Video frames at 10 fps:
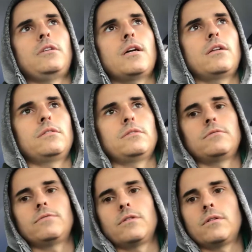and
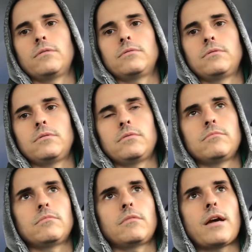yelling for
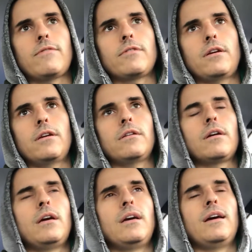life to end.
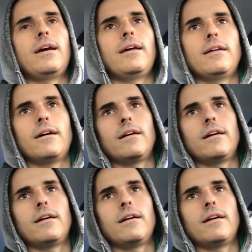And